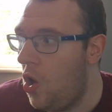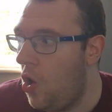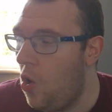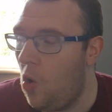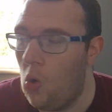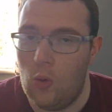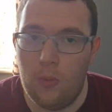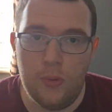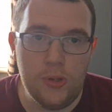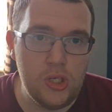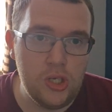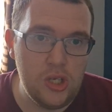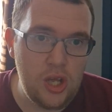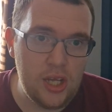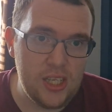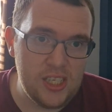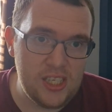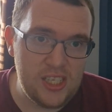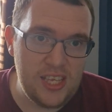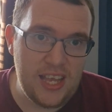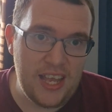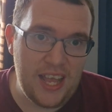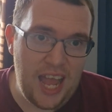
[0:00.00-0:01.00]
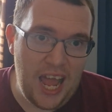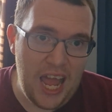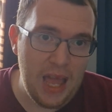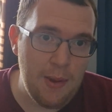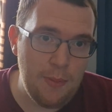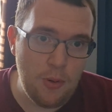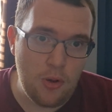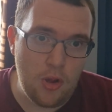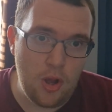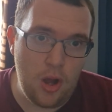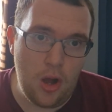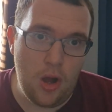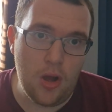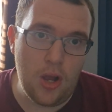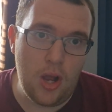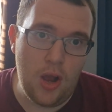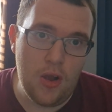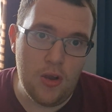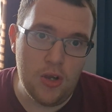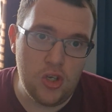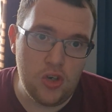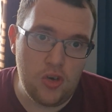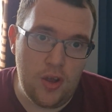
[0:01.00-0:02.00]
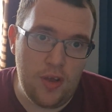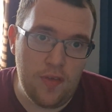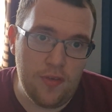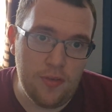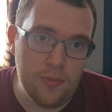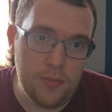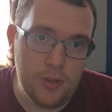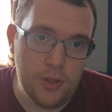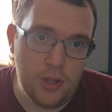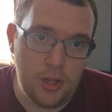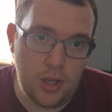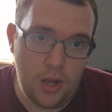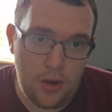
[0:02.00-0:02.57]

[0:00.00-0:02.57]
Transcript: Or would you like to see a cable car go straight from